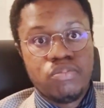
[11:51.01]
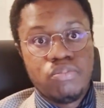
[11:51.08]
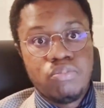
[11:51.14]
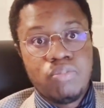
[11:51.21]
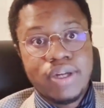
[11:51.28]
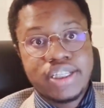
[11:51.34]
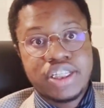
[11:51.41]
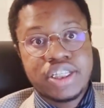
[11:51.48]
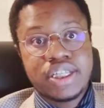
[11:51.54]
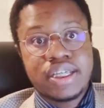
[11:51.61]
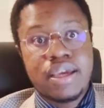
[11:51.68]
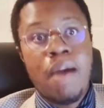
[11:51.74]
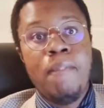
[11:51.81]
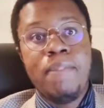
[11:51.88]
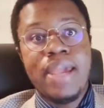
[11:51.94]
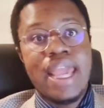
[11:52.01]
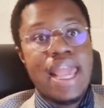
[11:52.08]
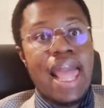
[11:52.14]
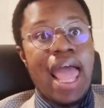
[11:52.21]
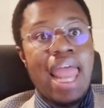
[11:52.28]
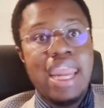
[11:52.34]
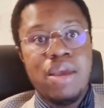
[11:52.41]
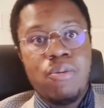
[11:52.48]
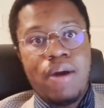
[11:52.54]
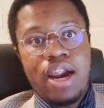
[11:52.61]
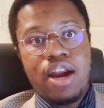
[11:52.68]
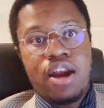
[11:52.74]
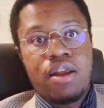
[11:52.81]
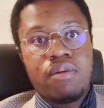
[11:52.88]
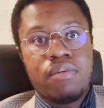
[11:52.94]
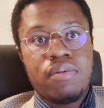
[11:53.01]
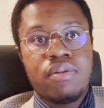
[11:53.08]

which can be anywhere.